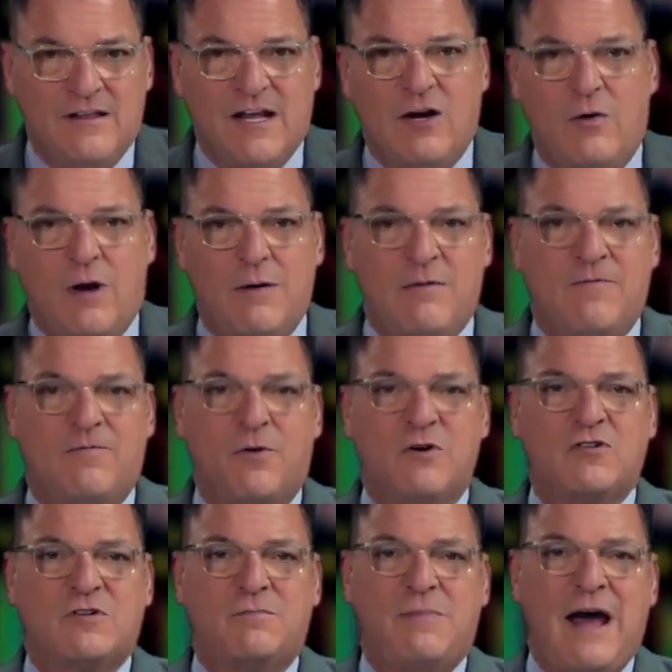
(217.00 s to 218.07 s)
They don't want to be
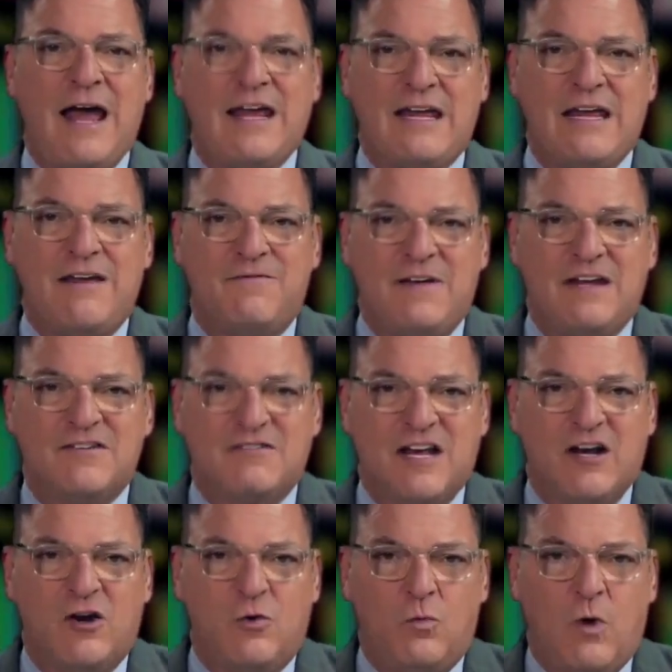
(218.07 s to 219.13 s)
forced to buy EVs
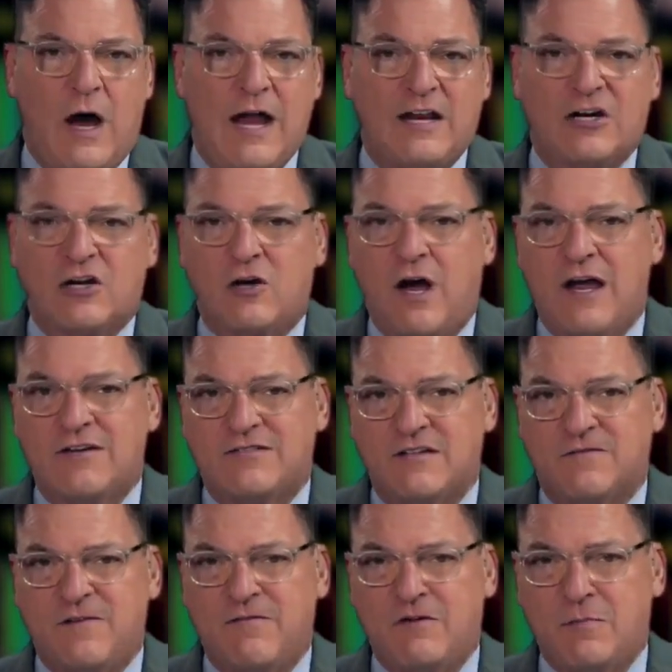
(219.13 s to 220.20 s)
they don't want at a cost
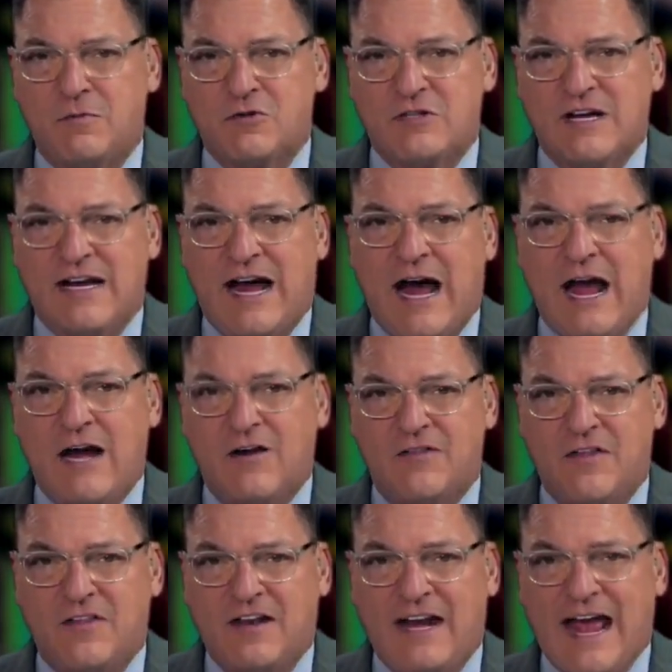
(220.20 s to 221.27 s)
that's 50%
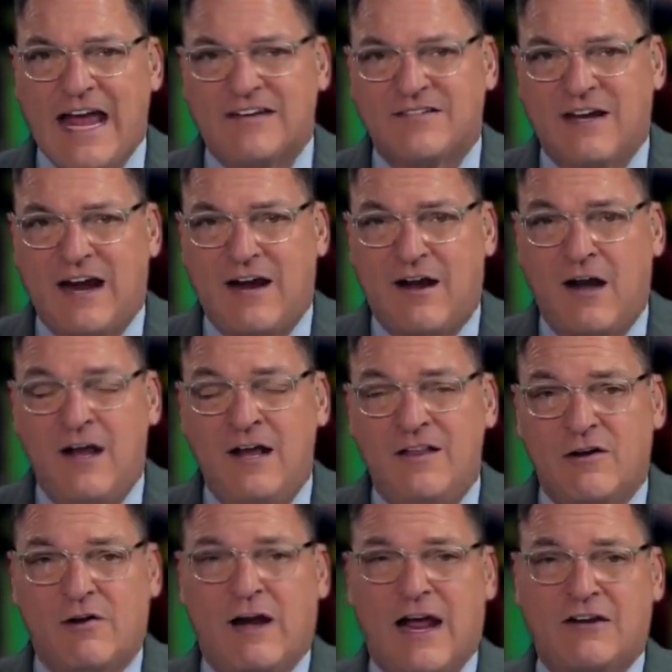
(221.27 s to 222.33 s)
higher than the last car
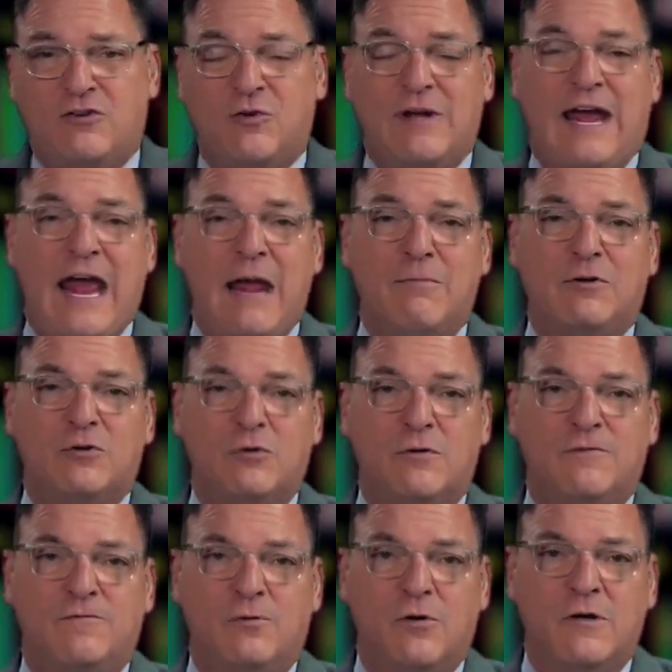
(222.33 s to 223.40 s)
they were actually able
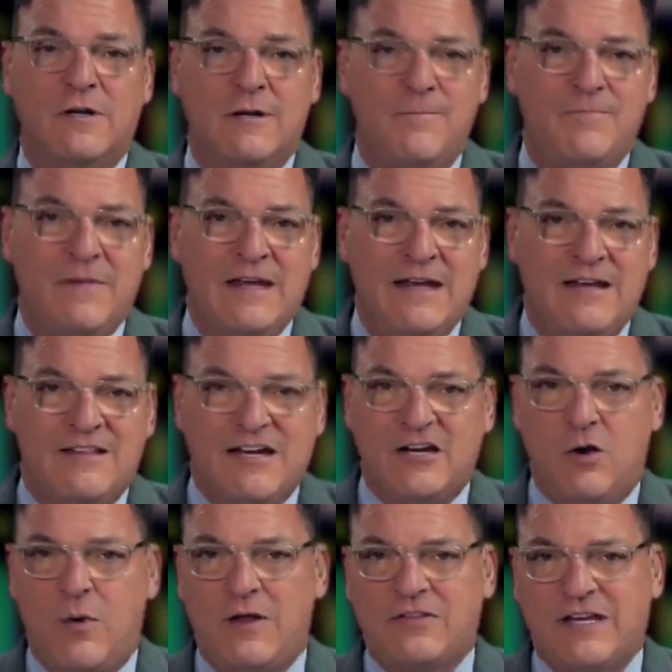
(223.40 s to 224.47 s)
to afford.
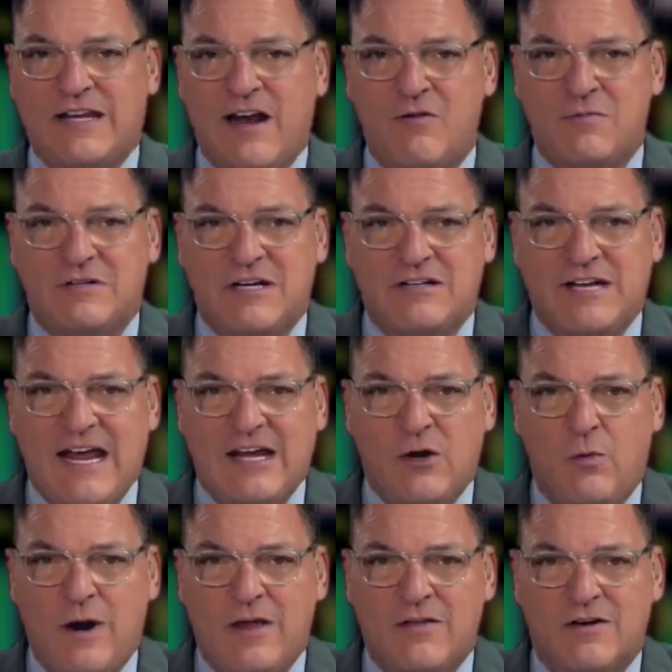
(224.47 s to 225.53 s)
They don't want the government to
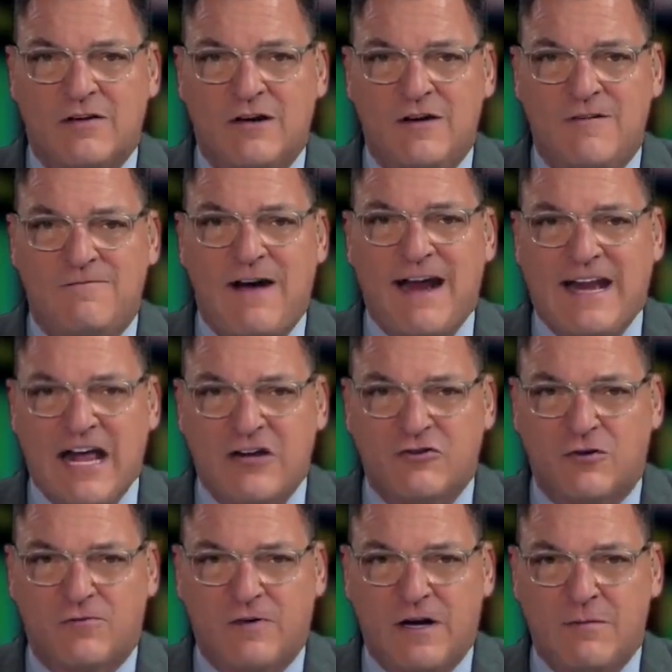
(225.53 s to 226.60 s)
take away their
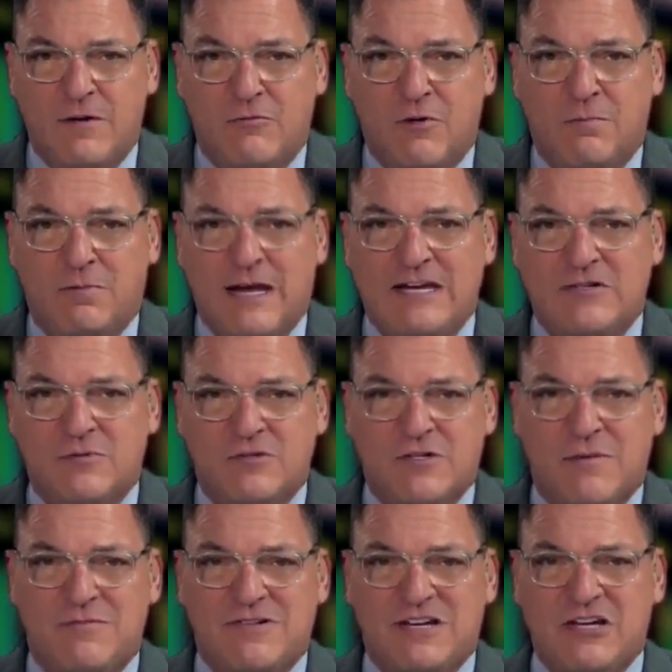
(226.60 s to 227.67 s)
financial freedom and replace it
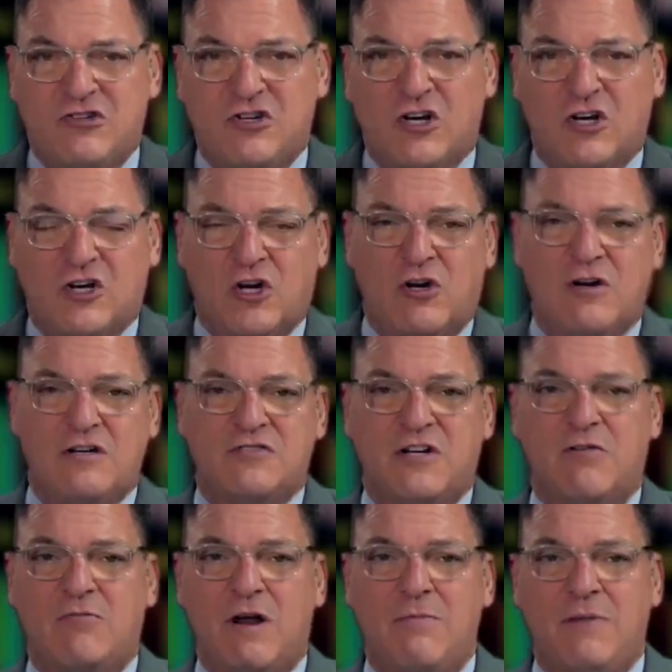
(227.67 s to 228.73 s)
with some digital
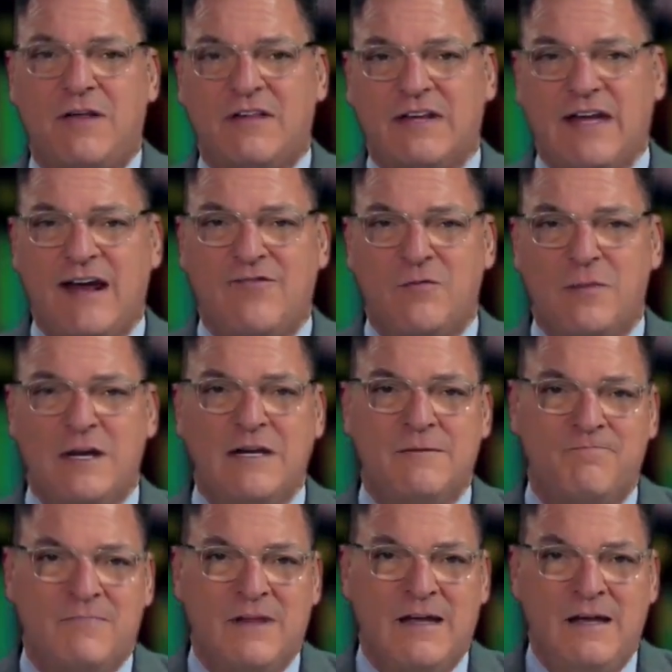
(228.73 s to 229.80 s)
currency run by the
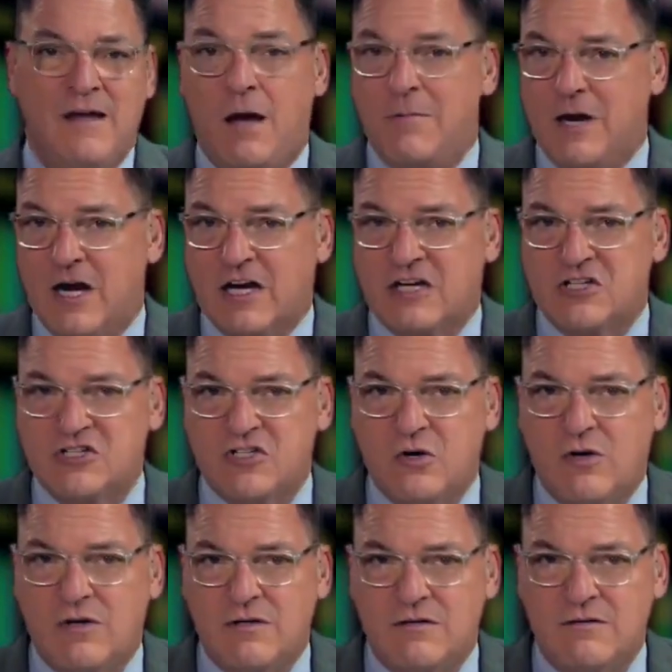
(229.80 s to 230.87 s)
government. Americans
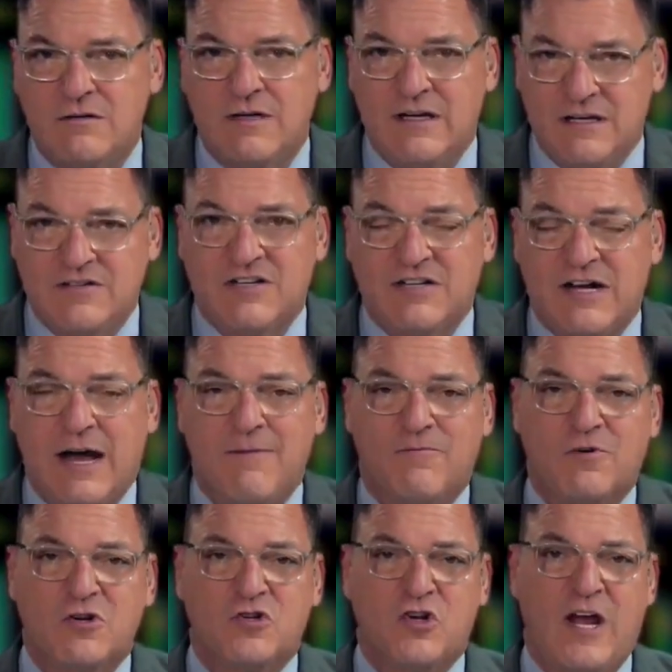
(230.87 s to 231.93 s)
know it is a
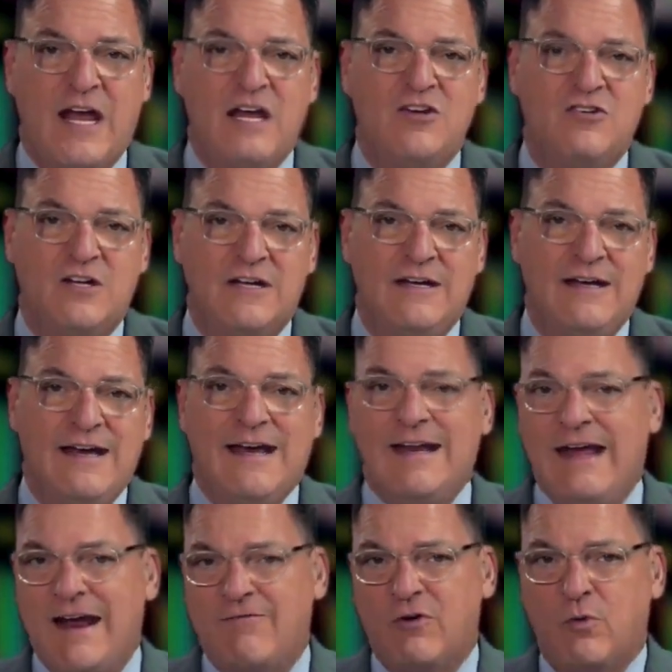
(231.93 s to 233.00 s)
time for a change,
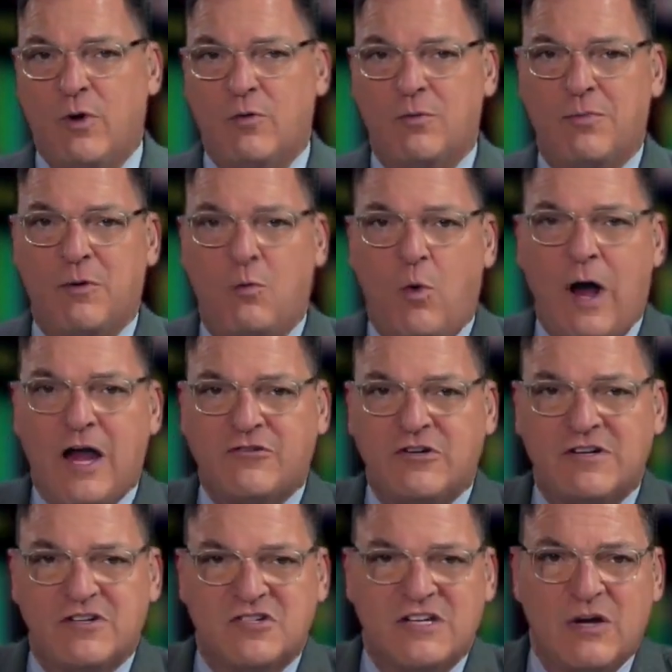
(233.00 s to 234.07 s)
and everyone will be
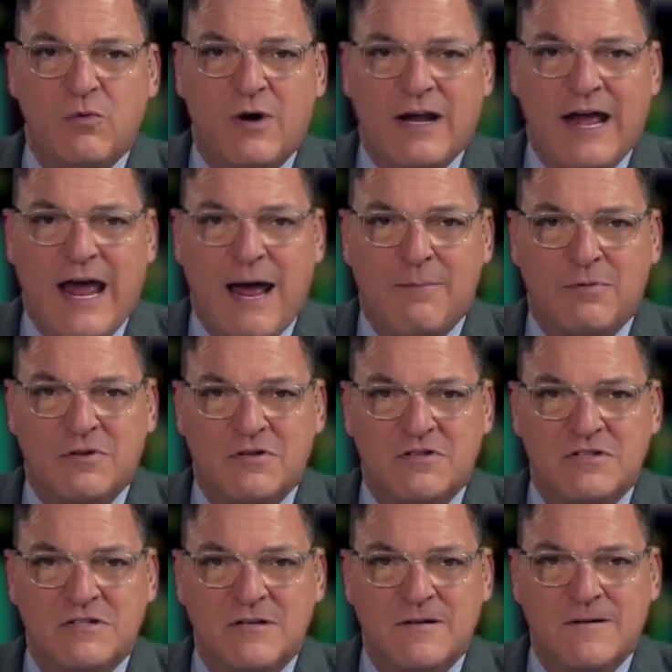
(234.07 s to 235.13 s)
watching to see what
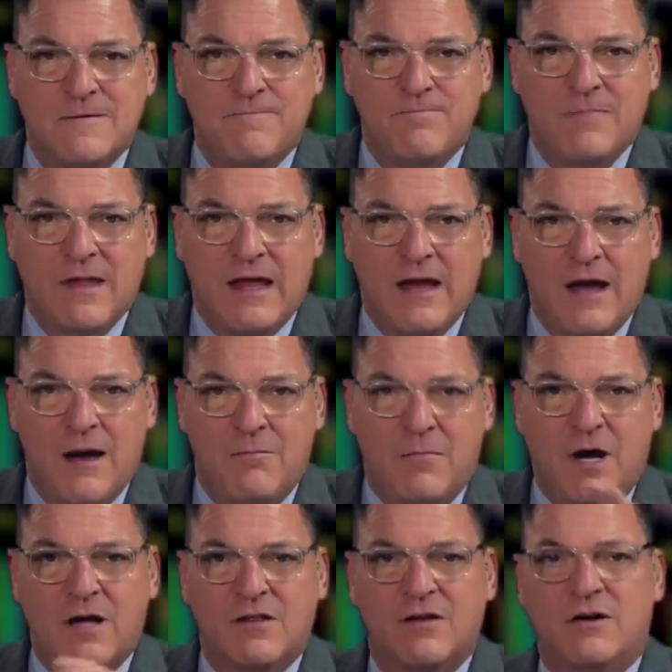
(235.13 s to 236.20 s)
happens.
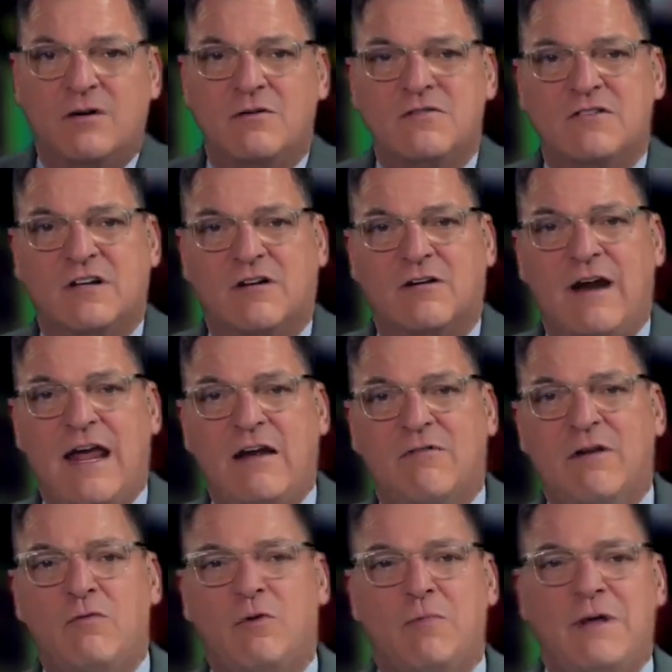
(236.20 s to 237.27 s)
Among those that are
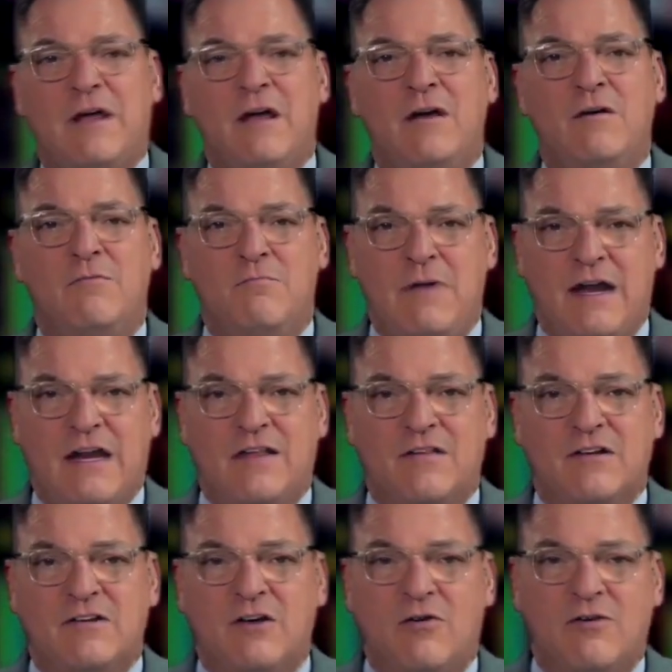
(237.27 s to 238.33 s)
angry will be
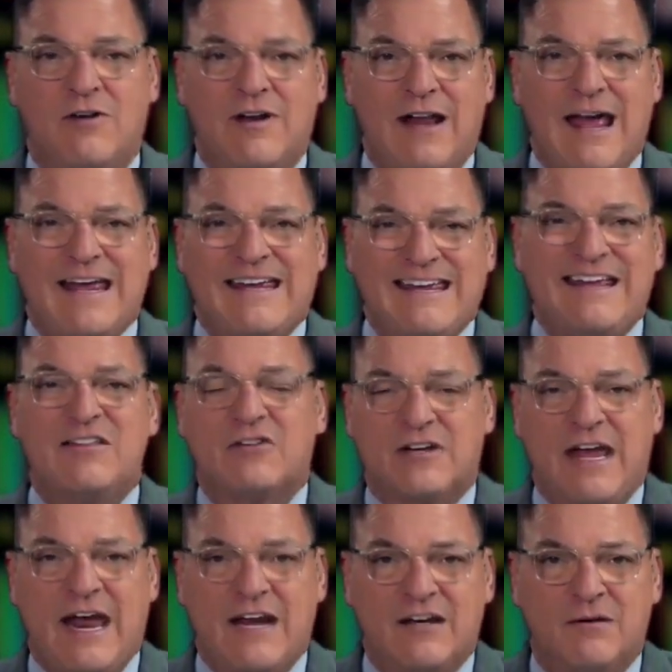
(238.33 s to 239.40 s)
many that don't like
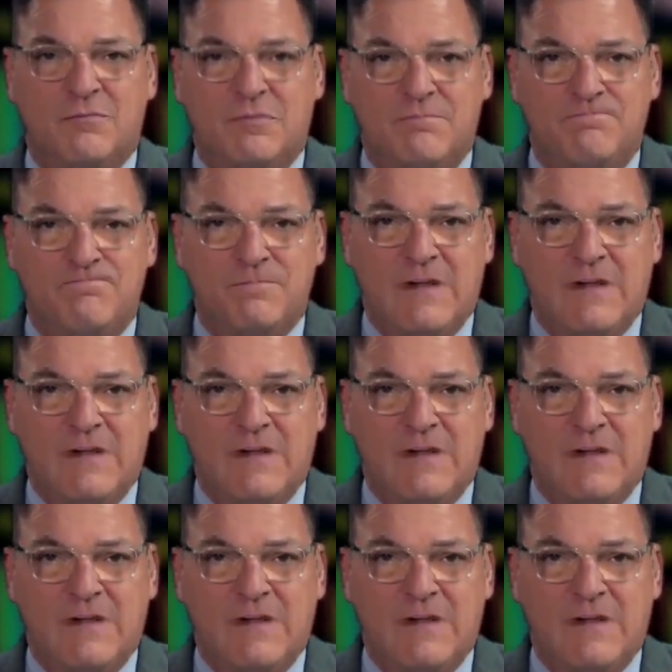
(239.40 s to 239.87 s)
either candidate.